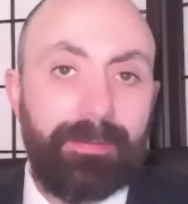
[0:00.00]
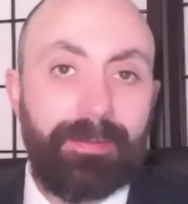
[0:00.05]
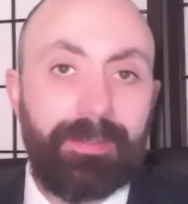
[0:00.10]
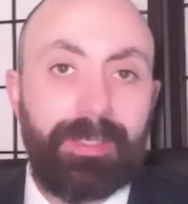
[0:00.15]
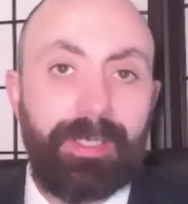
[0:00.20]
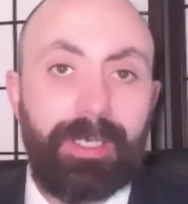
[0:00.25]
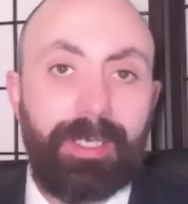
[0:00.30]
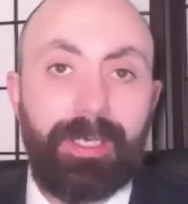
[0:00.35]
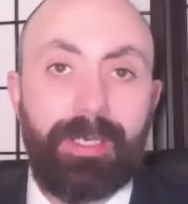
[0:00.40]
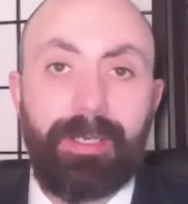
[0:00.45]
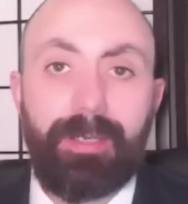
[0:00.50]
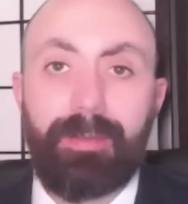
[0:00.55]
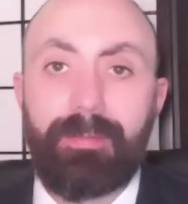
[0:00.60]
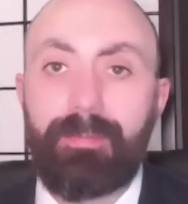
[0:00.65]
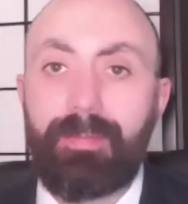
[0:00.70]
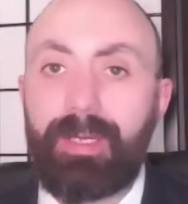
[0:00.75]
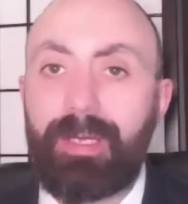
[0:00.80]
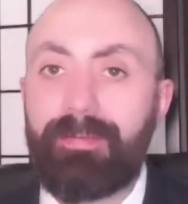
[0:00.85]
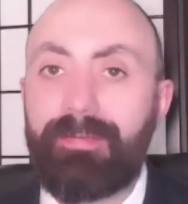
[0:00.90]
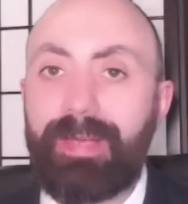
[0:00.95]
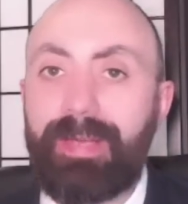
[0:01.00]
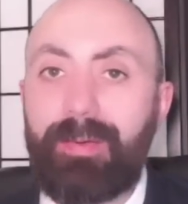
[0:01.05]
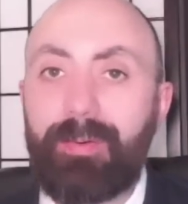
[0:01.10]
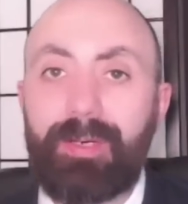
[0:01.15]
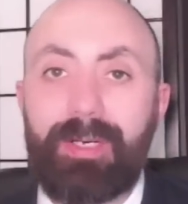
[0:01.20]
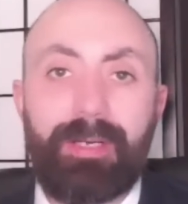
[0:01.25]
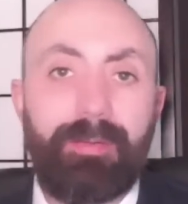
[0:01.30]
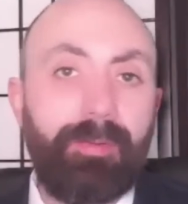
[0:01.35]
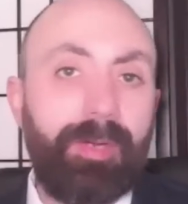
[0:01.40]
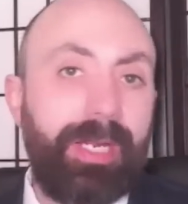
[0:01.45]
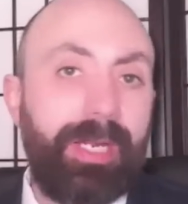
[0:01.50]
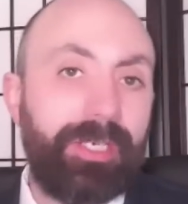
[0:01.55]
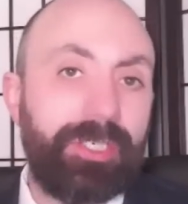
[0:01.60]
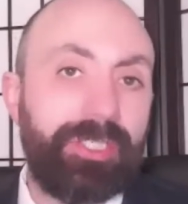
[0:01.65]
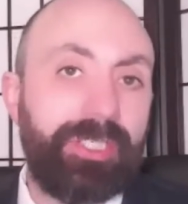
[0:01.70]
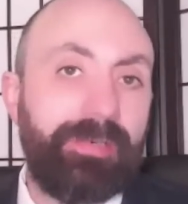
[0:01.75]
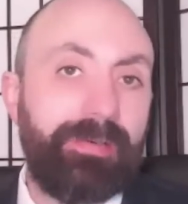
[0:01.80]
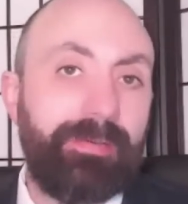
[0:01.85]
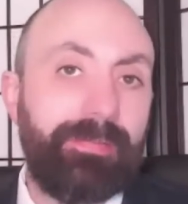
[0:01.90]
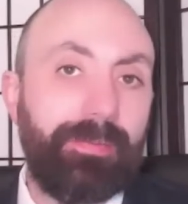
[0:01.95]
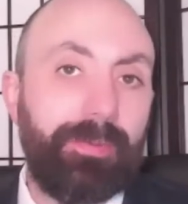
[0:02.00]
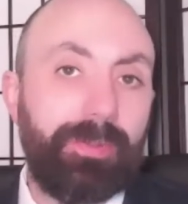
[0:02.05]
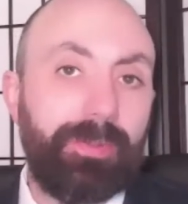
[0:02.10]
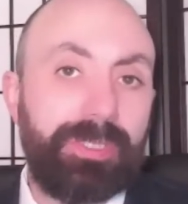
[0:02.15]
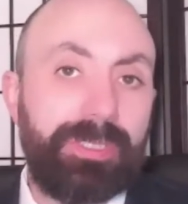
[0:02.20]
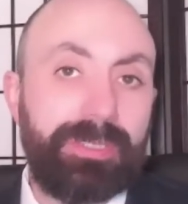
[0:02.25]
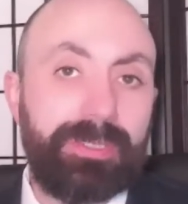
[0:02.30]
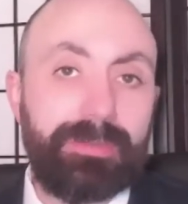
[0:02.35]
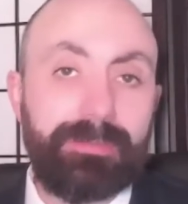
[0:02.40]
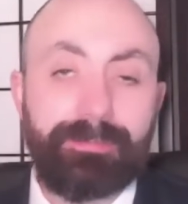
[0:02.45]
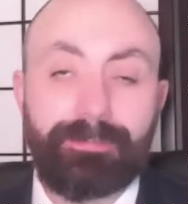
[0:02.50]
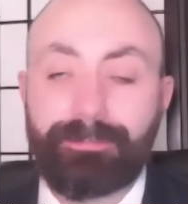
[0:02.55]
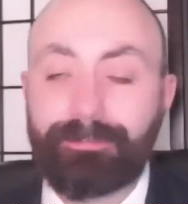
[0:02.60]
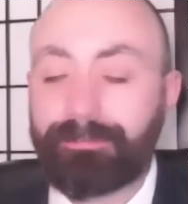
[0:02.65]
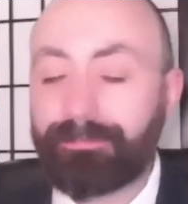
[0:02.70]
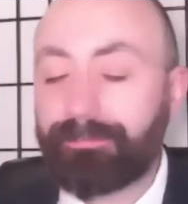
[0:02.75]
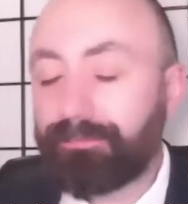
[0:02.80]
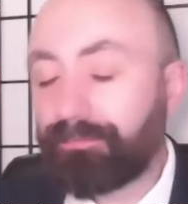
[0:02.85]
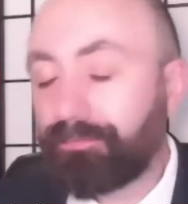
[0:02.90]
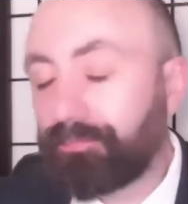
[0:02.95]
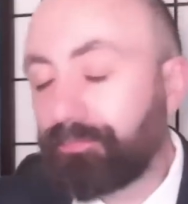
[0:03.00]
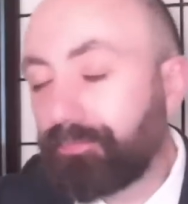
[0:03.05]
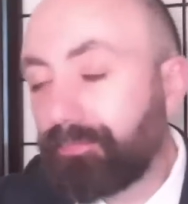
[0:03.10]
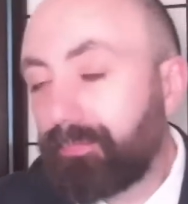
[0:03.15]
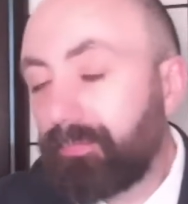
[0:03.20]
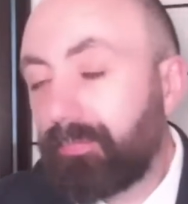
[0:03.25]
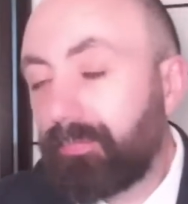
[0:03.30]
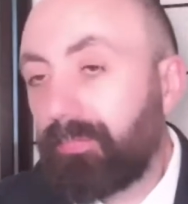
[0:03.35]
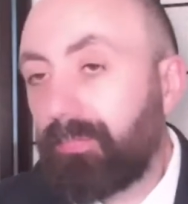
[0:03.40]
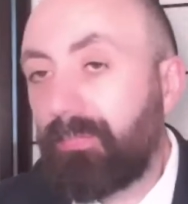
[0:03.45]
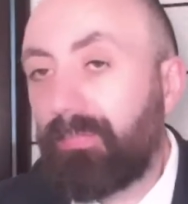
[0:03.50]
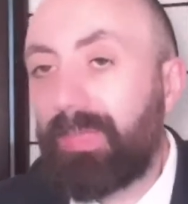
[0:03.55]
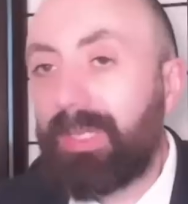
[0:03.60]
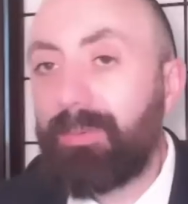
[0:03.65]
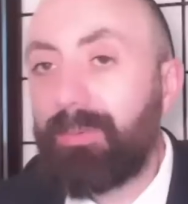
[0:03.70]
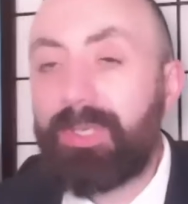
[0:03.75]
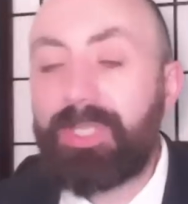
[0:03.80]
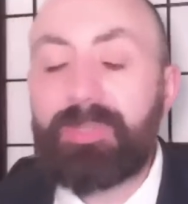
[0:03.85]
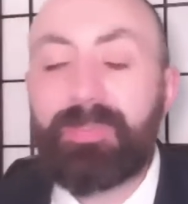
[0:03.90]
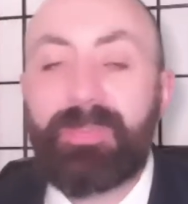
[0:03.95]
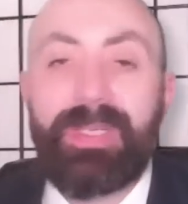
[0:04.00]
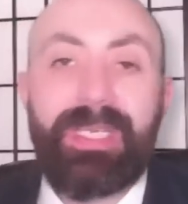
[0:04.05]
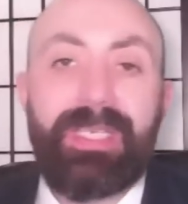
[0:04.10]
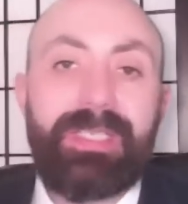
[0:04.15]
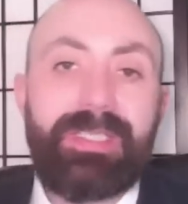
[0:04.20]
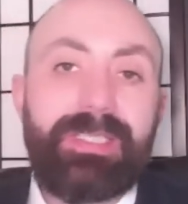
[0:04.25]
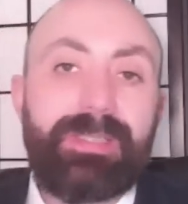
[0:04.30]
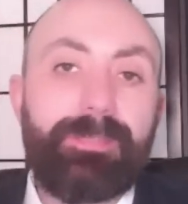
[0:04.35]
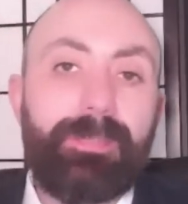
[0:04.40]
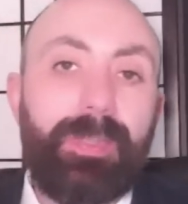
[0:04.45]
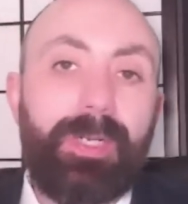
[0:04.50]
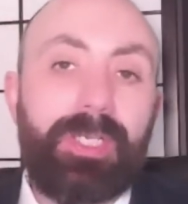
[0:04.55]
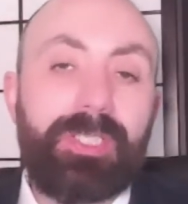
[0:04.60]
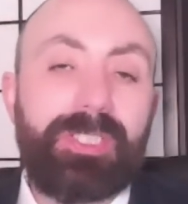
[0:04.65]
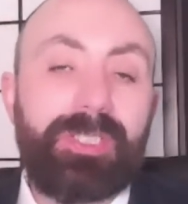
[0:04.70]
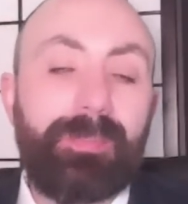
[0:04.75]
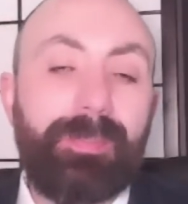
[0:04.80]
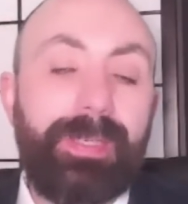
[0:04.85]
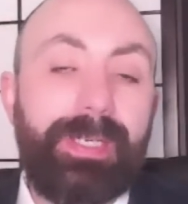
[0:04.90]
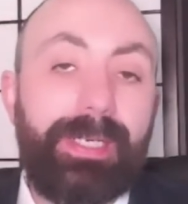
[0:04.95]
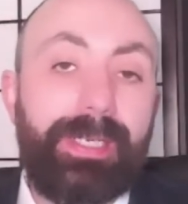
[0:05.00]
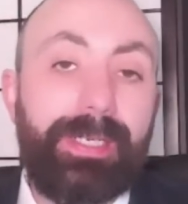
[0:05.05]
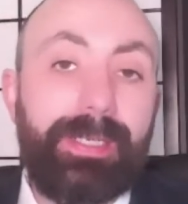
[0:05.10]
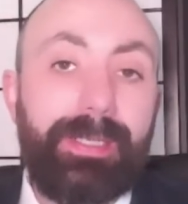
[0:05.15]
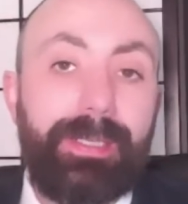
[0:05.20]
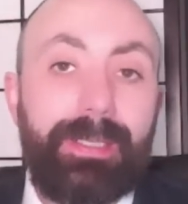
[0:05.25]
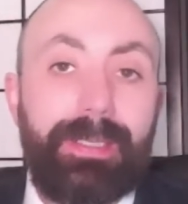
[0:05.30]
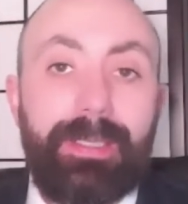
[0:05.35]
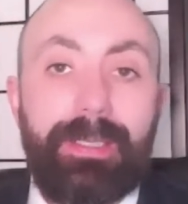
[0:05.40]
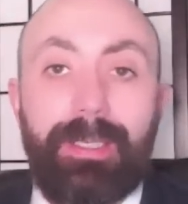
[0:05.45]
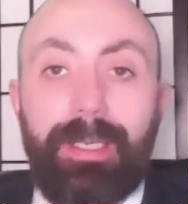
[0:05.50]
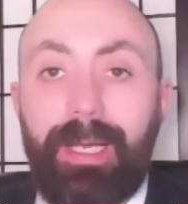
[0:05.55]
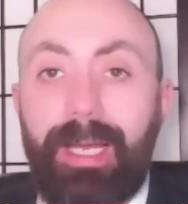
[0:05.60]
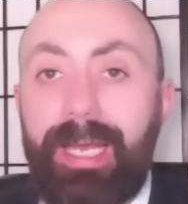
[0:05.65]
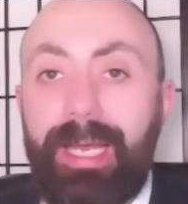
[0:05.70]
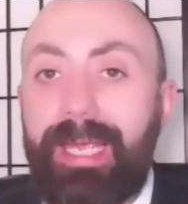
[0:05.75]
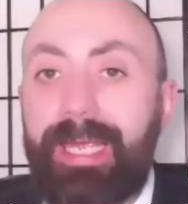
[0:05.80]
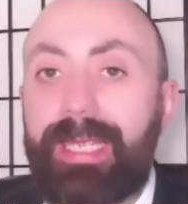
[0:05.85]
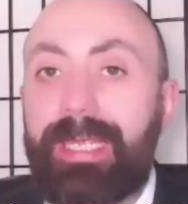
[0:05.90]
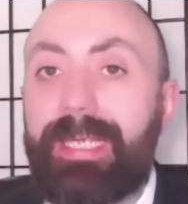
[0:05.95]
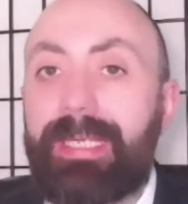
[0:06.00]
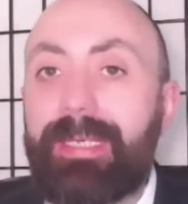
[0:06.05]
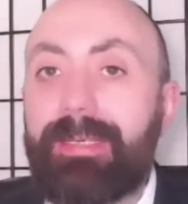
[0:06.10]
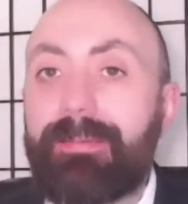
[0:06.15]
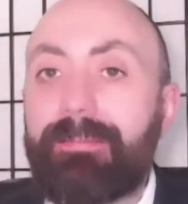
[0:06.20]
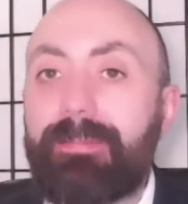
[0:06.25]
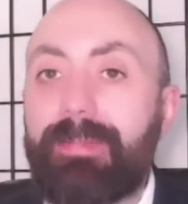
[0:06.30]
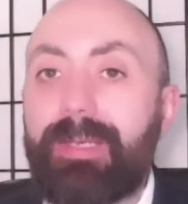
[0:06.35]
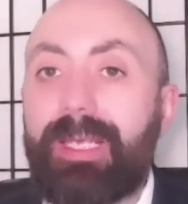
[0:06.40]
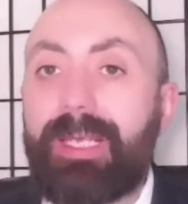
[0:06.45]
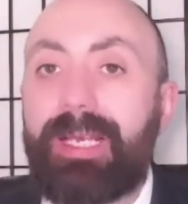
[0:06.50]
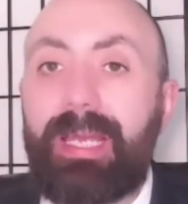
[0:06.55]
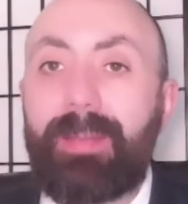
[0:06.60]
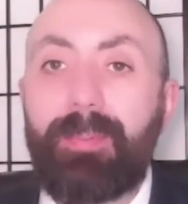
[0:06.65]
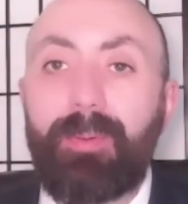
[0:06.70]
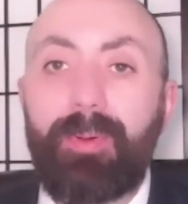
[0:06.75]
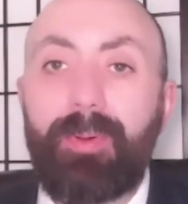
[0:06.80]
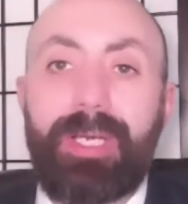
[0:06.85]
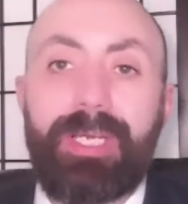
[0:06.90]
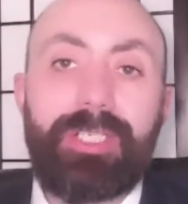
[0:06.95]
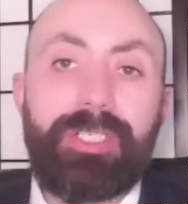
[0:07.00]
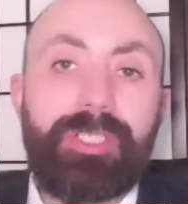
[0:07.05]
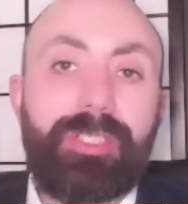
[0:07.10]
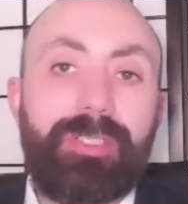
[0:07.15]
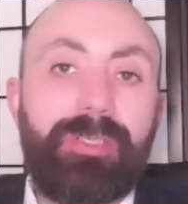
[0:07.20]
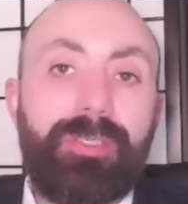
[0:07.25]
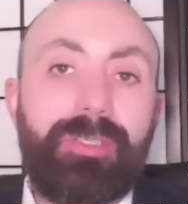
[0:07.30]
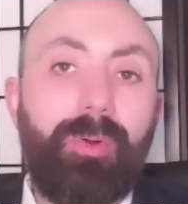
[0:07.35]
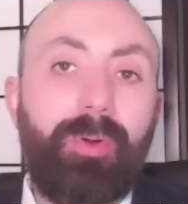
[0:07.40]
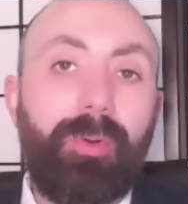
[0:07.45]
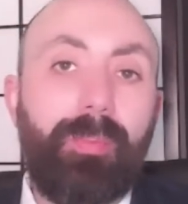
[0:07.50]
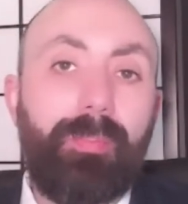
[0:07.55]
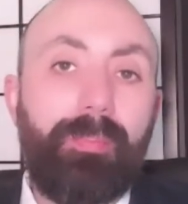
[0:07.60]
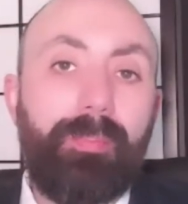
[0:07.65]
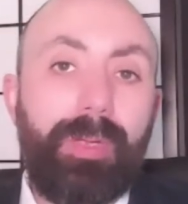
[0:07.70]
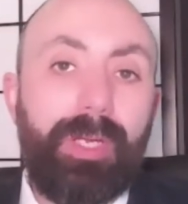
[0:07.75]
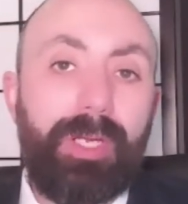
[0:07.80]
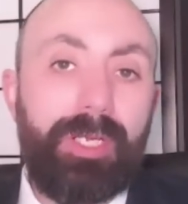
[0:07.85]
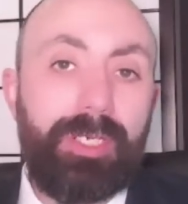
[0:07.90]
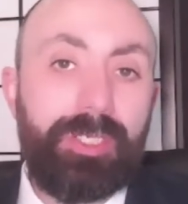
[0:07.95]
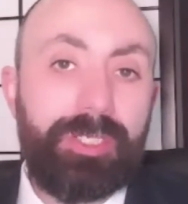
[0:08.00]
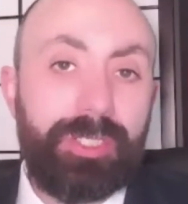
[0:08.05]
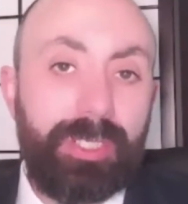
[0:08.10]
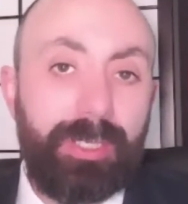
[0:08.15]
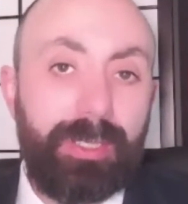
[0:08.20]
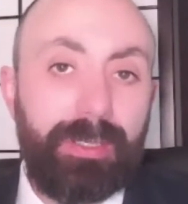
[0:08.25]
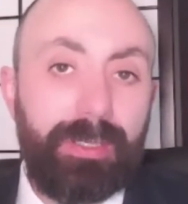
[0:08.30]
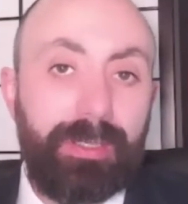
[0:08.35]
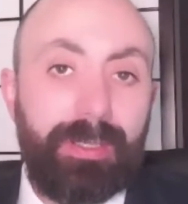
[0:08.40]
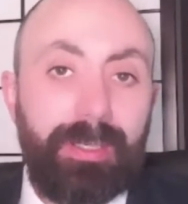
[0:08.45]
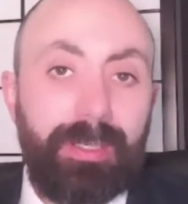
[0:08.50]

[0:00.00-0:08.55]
the avowedly reactionary forces, which means possibly a collaboration or merger